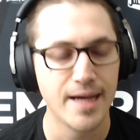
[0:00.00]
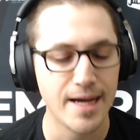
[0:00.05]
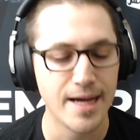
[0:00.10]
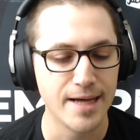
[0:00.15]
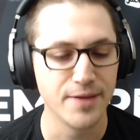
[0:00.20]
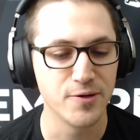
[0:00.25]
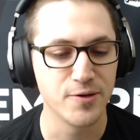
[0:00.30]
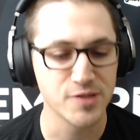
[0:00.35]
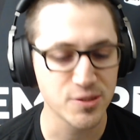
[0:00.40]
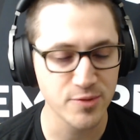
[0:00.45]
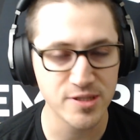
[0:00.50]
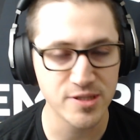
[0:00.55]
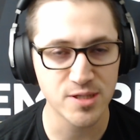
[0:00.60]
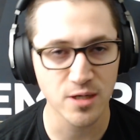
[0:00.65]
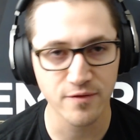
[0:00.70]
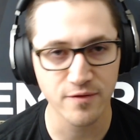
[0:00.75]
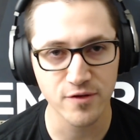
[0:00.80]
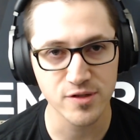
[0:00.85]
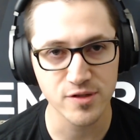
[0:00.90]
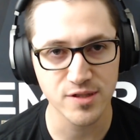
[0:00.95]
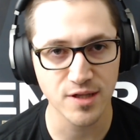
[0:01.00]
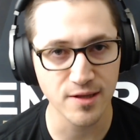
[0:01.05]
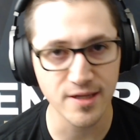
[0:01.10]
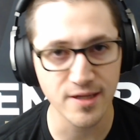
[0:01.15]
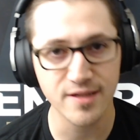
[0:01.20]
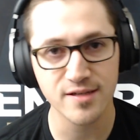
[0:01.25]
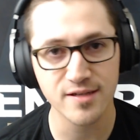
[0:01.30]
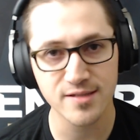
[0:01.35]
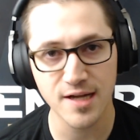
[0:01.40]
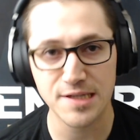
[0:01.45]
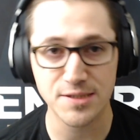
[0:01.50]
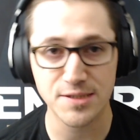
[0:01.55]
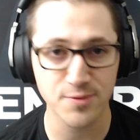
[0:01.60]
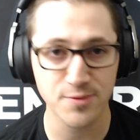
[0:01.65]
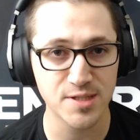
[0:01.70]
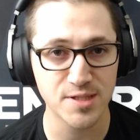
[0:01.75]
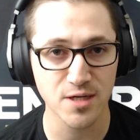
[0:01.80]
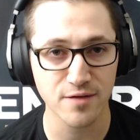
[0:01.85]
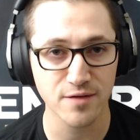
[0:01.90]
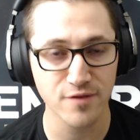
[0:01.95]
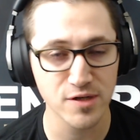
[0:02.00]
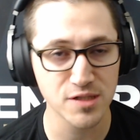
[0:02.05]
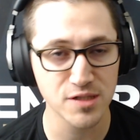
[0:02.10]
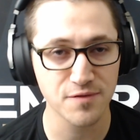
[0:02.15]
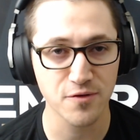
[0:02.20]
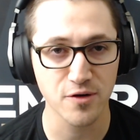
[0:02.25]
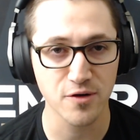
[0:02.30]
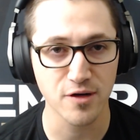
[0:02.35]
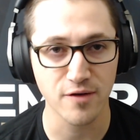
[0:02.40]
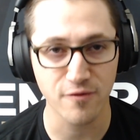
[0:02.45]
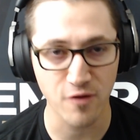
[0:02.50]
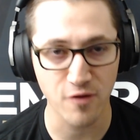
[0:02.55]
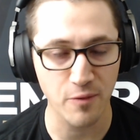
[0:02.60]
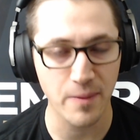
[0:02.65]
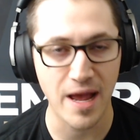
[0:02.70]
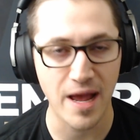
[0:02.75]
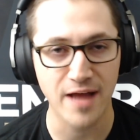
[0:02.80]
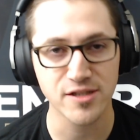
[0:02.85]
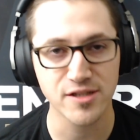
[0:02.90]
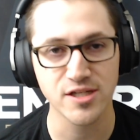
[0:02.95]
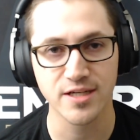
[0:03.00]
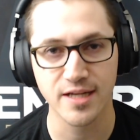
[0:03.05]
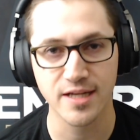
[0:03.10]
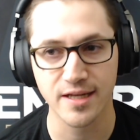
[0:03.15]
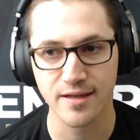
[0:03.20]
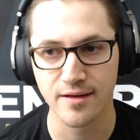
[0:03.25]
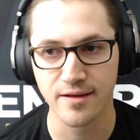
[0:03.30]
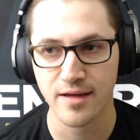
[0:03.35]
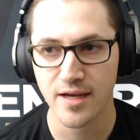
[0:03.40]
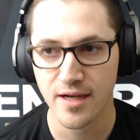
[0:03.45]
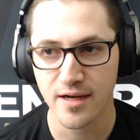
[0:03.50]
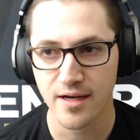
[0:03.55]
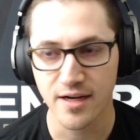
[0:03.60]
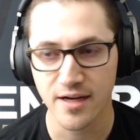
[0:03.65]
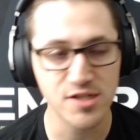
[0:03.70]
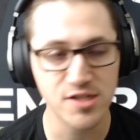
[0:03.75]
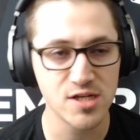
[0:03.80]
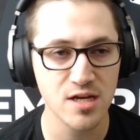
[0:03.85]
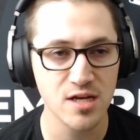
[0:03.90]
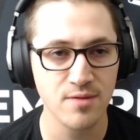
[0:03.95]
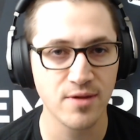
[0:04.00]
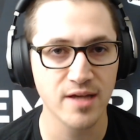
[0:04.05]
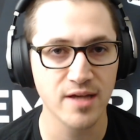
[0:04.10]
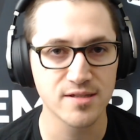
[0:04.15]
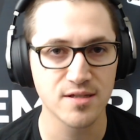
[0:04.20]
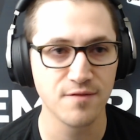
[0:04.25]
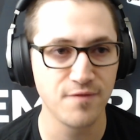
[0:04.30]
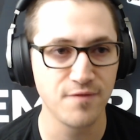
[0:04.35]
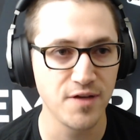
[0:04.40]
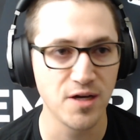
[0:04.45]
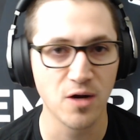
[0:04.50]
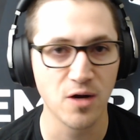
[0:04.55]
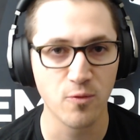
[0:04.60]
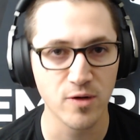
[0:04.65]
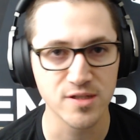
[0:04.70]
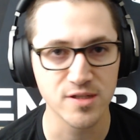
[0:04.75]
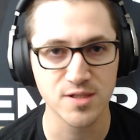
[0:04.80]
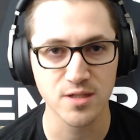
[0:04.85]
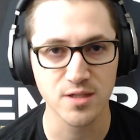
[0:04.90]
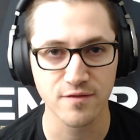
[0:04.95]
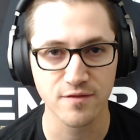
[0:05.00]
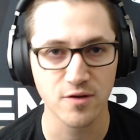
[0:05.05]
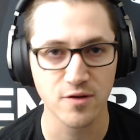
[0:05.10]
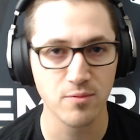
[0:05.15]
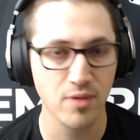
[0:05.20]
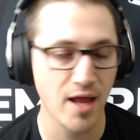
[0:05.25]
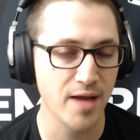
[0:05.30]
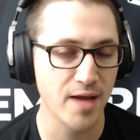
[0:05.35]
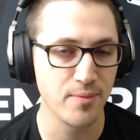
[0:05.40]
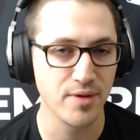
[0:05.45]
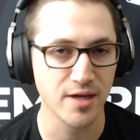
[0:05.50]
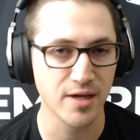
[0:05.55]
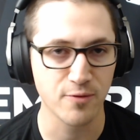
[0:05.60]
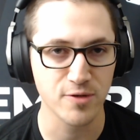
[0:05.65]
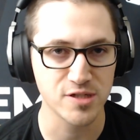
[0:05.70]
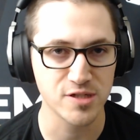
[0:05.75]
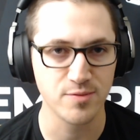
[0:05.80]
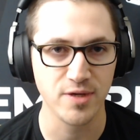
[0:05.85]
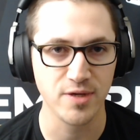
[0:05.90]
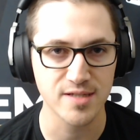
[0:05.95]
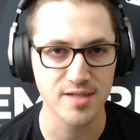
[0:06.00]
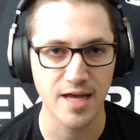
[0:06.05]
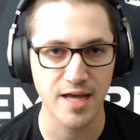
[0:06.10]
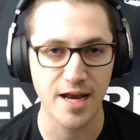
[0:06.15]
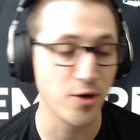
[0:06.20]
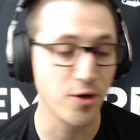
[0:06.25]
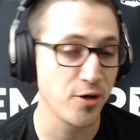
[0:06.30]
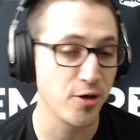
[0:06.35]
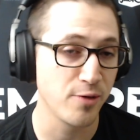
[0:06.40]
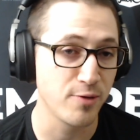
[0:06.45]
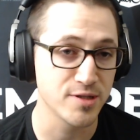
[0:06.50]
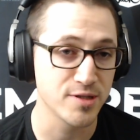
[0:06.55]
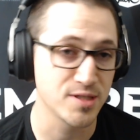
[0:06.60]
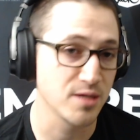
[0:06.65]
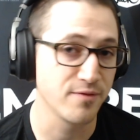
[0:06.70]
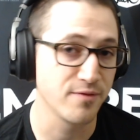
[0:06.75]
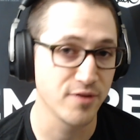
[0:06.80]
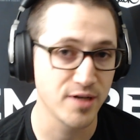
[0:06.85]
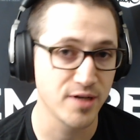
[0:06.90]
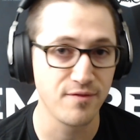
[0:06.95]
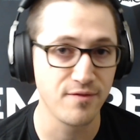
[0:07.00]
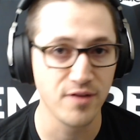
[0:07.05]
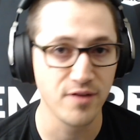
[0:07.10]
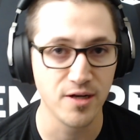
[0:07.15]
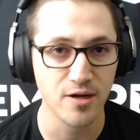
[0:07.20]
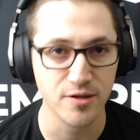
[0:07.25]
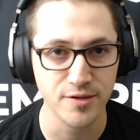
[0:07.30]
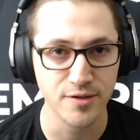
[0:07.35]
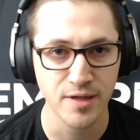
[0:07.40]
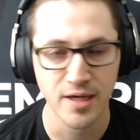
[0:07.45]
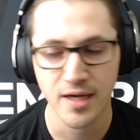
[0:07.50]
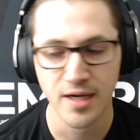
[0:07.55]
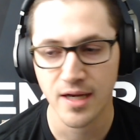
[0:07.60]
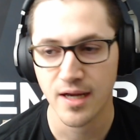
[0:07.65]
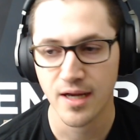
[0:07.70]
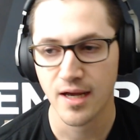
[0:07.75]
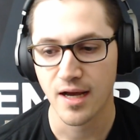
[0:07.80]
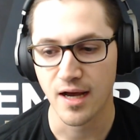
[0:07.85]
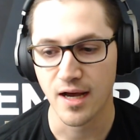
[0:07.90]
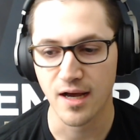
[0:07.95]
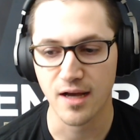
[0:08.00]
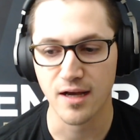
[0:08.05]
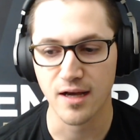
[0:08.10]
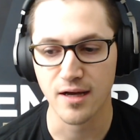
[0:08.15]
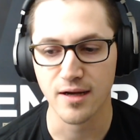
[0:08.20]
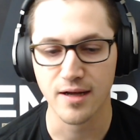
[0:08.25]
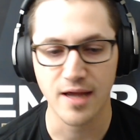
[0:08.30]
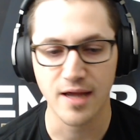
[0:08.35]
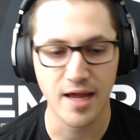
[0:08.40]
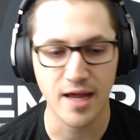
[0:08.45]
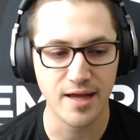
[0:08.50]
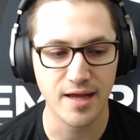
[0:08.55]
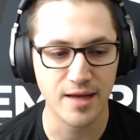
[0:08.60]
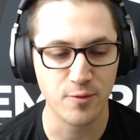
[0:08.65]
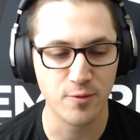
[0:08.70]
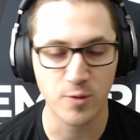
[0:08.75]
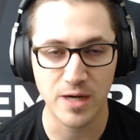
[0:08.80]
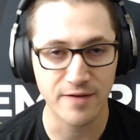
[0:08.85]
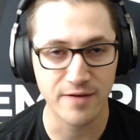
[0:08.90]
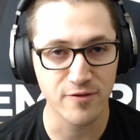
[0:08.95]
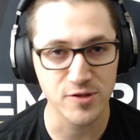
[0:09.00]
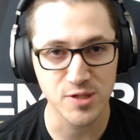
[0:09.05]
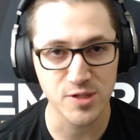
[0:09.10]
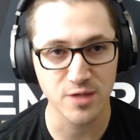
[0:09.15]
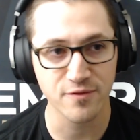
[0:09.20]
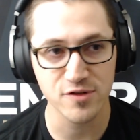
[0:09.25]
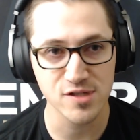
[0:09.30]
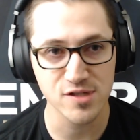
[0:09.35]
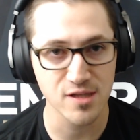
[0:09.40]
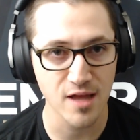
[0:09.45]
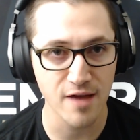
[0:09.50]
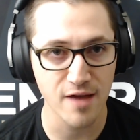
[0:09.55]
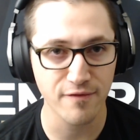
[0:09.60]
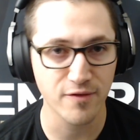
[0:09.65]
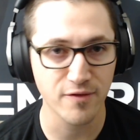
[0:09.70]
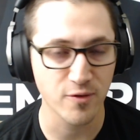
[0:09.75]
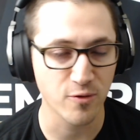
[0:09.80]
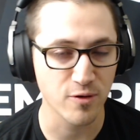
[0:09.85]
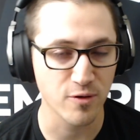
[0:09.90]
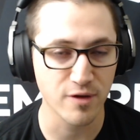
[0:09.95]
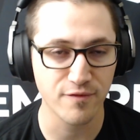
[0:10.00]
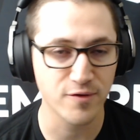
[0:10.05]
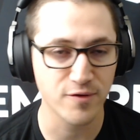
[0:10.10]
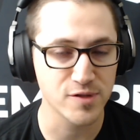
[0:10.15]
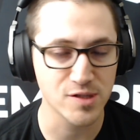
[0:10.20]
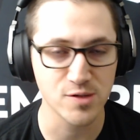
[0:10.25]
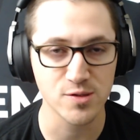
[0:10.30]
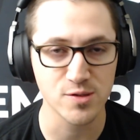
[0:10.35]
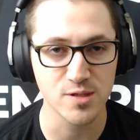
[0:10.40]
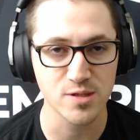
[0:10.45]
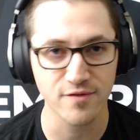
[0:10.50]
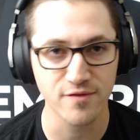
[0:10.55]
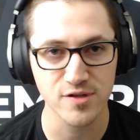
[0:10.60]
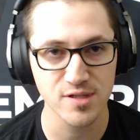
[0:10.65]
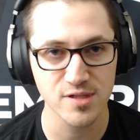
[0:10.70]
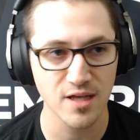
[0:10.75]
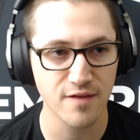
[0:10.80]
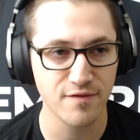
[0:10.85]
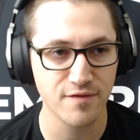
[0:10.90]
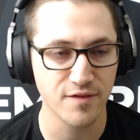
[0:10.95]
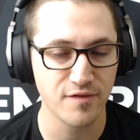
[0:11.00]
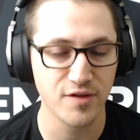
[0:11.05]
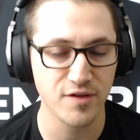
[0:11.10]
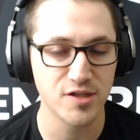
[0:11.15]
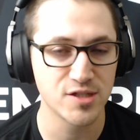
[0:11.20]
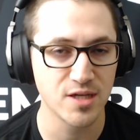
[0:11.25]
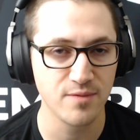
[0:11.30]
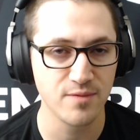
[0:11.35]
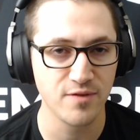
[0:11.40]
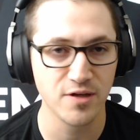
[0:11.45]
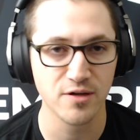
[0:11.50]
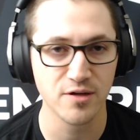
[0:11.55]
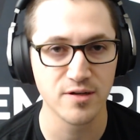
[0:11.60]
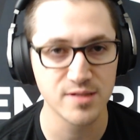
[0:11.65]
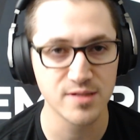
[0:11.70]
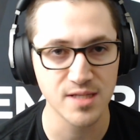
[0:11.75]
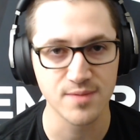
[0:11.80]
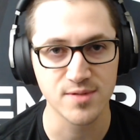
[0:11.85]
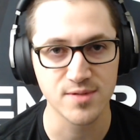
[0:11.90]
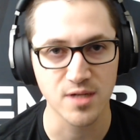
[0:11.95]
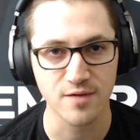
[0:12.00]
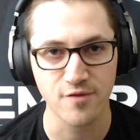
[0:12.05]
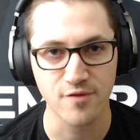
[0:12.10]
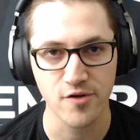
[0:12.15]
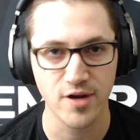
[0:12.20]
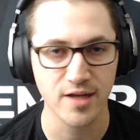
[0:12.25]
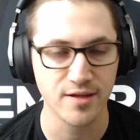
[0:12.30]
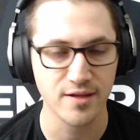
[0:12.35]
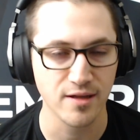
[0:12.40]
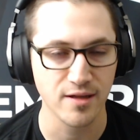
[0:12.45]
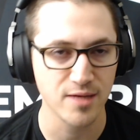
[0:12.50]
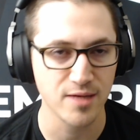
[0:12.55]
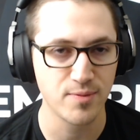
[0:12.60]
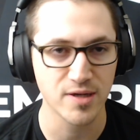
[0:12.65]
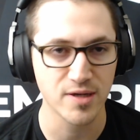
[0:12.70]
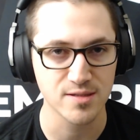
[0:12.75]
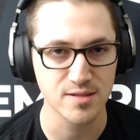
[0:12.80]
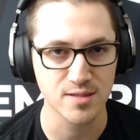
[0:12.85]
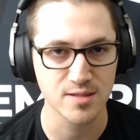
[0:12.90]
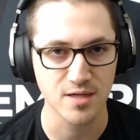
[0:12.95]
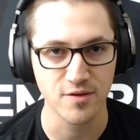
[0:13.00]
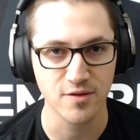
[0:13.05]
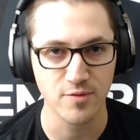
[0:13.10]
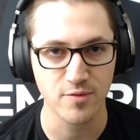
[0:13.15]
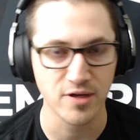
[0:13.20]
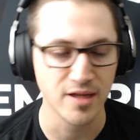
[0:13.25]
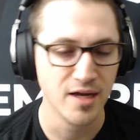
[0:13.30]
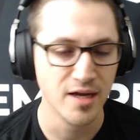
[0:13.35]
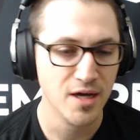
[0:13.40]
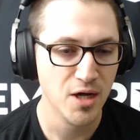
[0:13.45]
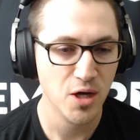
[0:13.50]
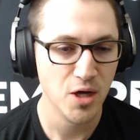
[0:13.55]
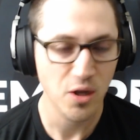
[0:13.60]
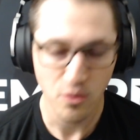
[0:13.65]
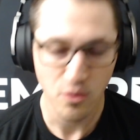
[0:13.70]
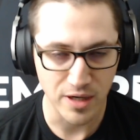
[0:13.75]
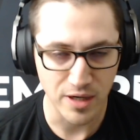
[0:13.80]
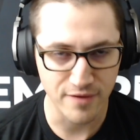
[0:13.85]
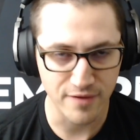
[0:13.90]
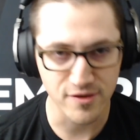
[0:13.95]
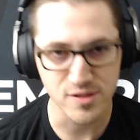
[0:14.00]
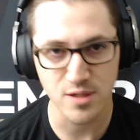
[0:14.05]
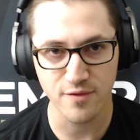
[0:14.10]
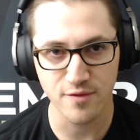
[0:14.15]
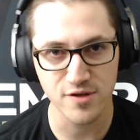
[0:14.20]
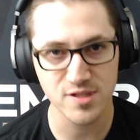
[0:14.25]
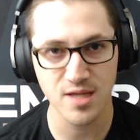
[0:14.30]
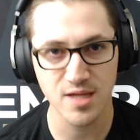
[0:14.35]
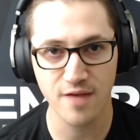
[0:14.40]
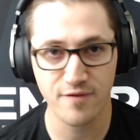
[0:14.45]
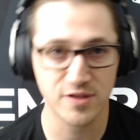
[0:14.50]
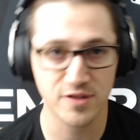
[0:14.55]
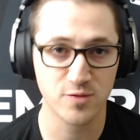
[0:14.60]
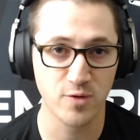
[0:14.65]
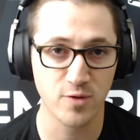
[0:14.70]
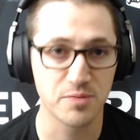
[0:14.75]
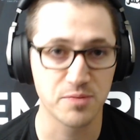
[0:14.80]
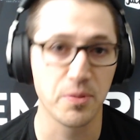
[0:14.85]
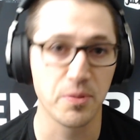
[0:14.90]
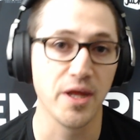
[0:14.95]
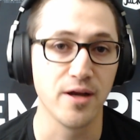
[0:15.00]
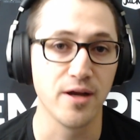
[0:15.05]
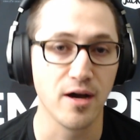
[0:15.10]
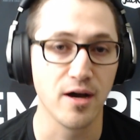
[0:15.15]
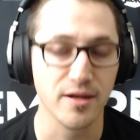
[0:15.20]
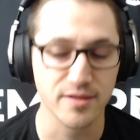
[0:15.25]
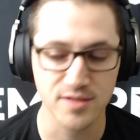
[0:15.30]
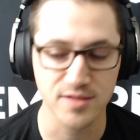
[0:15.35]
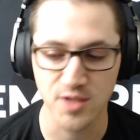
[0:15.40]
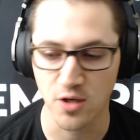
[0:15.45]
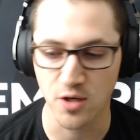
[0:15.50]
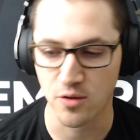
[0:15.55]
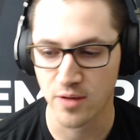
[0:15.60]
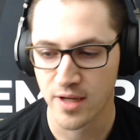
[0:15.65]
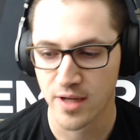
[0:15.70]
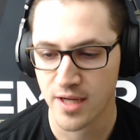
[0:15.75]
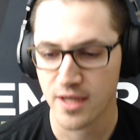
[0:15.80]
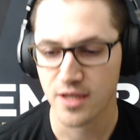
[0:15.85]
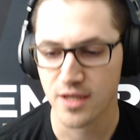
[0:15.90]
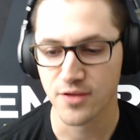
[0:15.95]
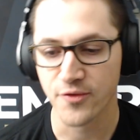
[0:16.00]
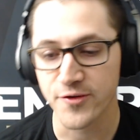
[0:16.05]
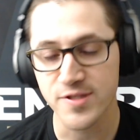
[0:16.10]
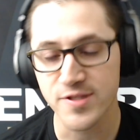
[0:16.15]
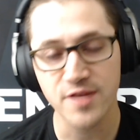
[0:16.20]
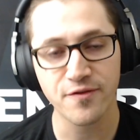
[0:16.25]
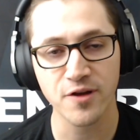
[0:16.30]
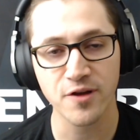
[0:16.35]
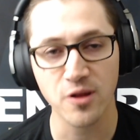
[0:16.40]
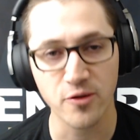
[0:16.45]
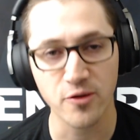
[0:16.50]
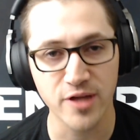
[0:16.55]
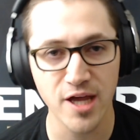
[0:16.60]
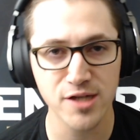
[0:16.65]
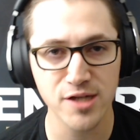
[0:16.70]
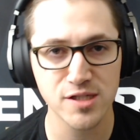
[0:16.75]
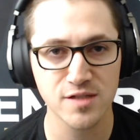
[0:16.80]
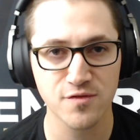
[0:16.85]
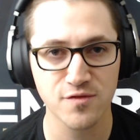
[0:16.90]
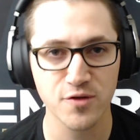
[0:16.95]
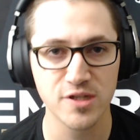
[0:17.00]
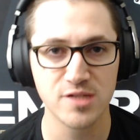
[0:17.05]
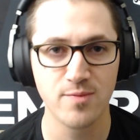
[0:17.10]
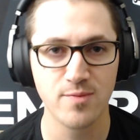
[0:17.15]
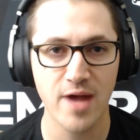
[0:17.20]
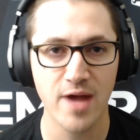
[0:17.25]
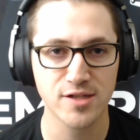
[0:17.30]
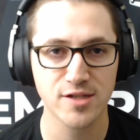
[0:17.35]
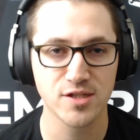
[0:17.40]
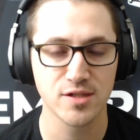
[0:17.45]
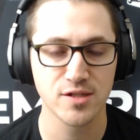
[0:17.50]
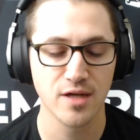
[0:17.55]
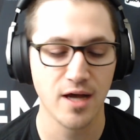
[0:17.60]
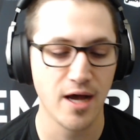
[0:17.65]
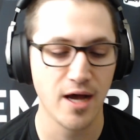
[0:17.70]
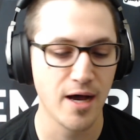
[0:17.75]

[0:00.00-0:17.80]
there's 3 servers. The league decides 3 servers for a match, and then each team gets to veto one server blind pick, which means that I don't know what server they vetoed. And then whatever server's left, or if there's 2 servers left, if each team vetoed the same server, then the league picks the server. But whatever server's left is what's played on. So there's different locations for each match.